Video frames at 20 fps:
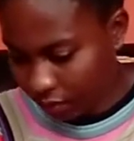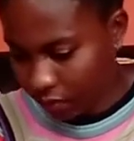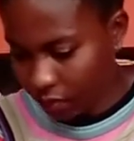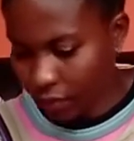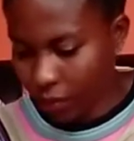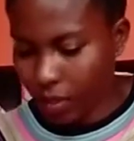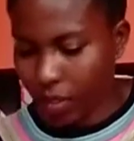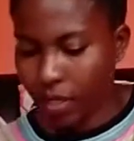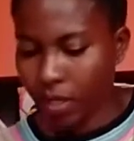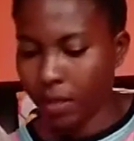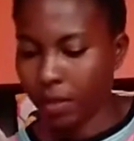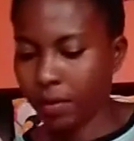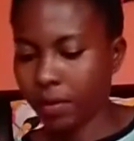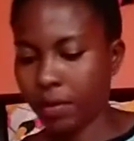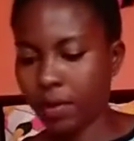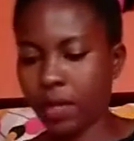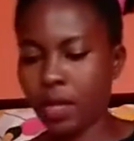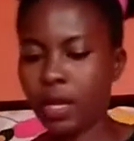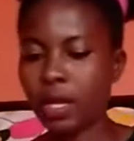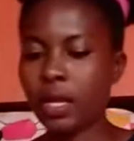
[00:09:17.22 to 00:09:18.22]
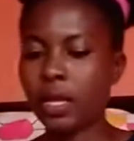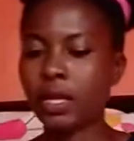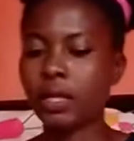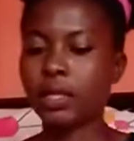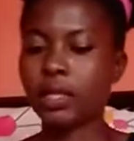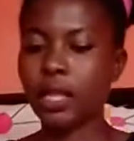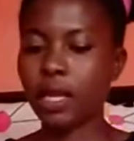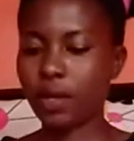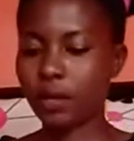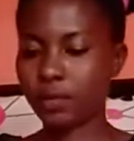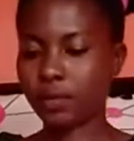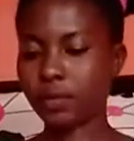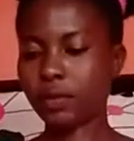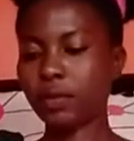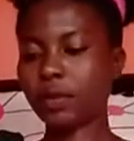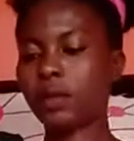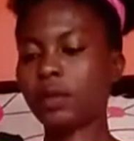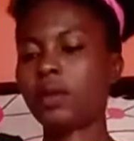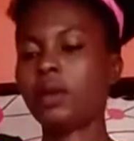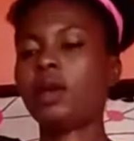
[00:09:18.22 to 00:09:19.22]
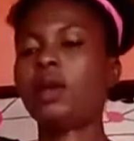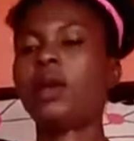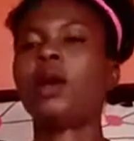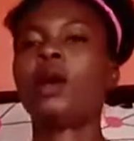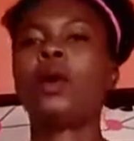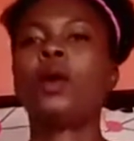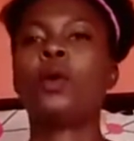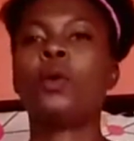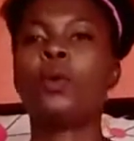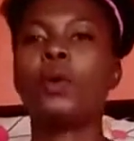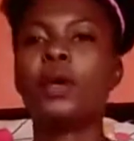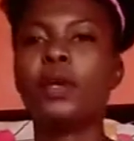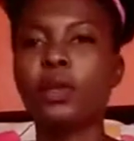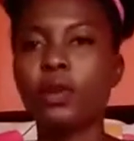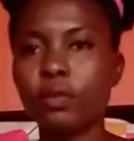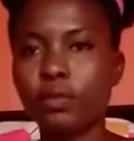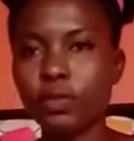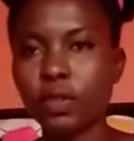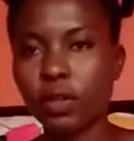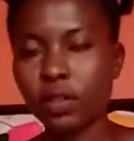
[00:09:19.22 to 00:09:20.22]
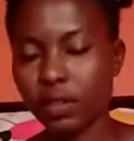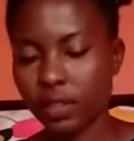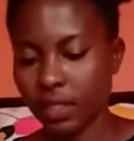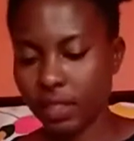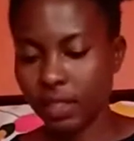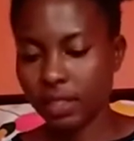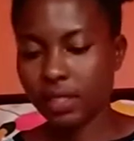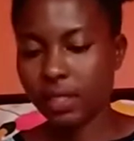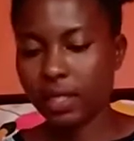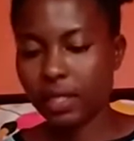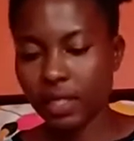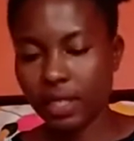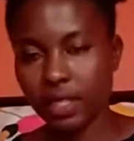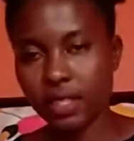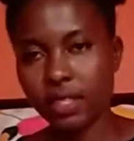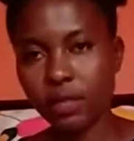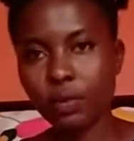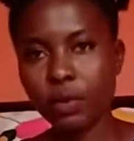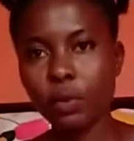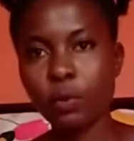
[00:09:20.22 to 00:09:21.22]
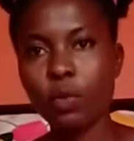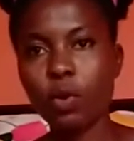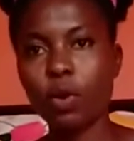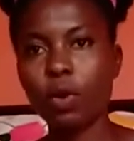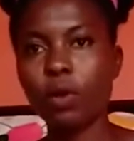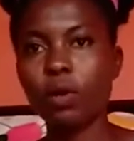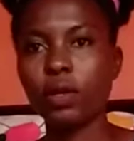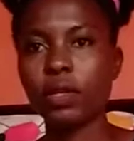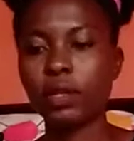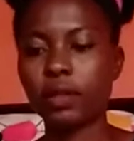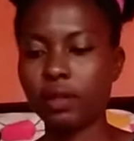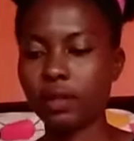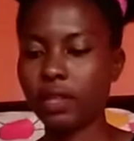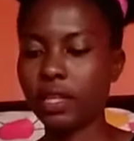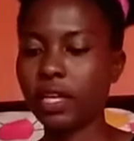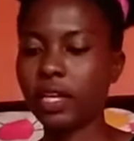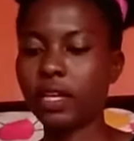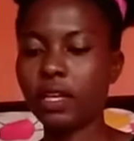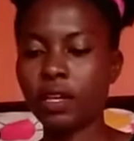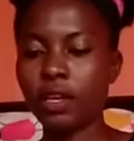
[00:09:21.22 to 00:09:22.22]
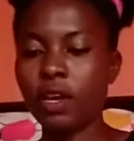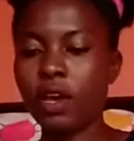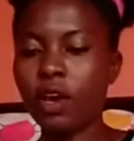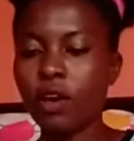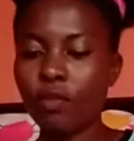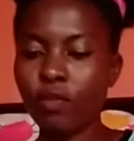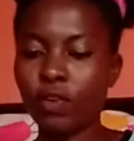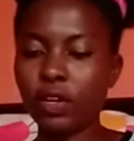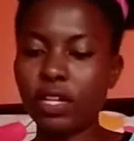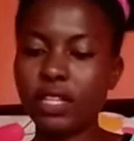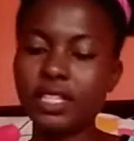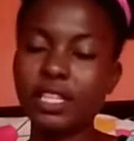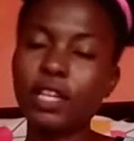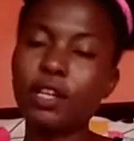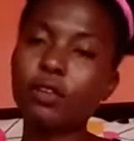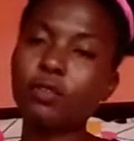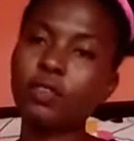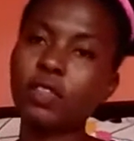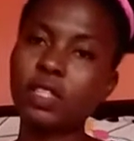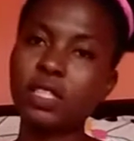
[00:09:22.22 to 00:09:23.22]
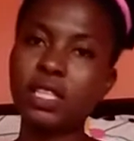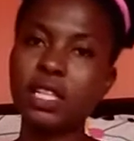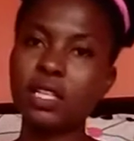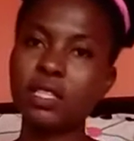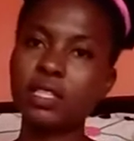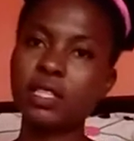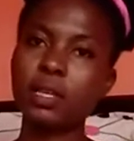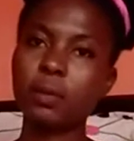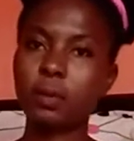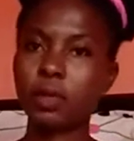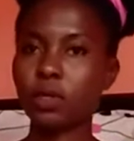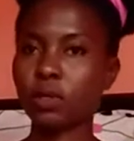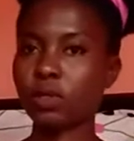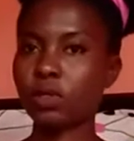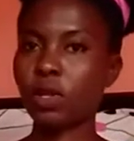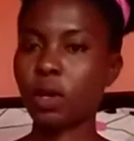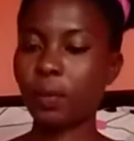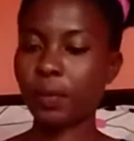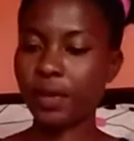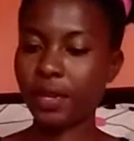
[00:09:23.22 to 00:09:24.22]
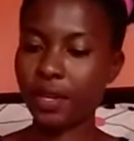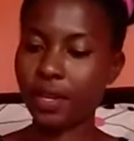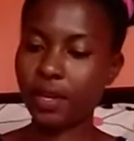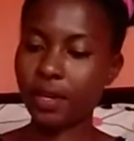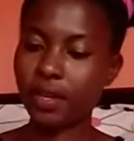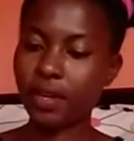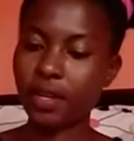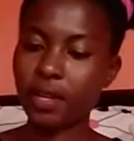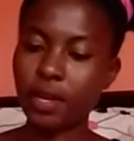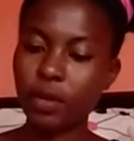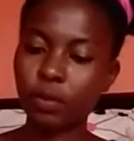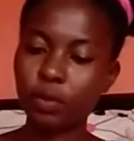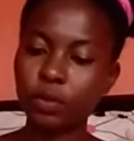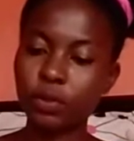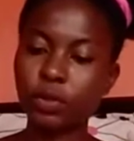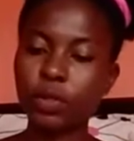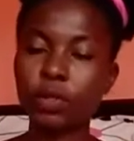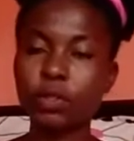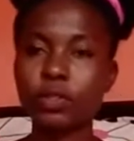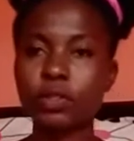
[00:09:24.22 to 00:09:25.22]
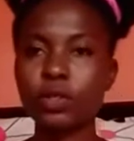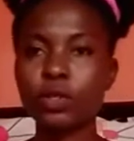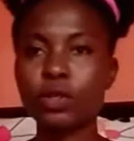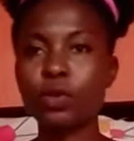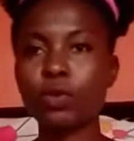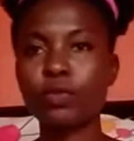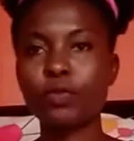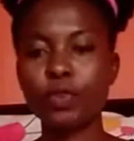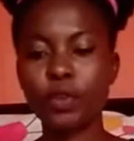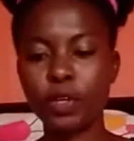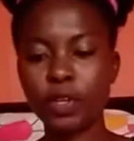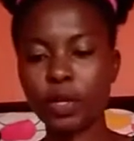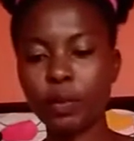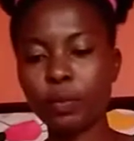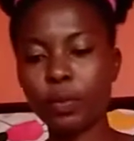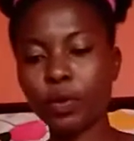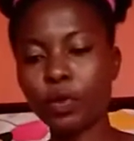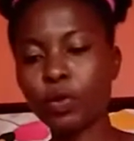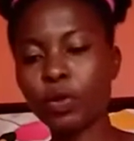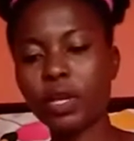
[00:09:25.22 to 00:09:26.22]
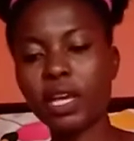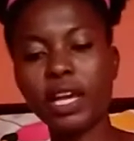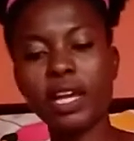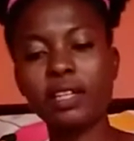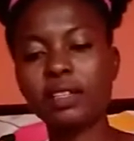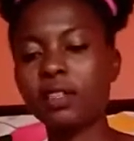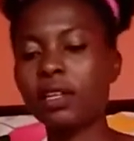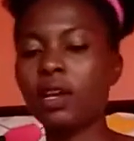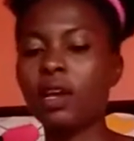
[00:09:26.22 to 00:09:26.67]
Okay, now when you've done this, I think it's a bit more thick. For the sake of this lesson, I'm going to stop here. I will not go further, but you can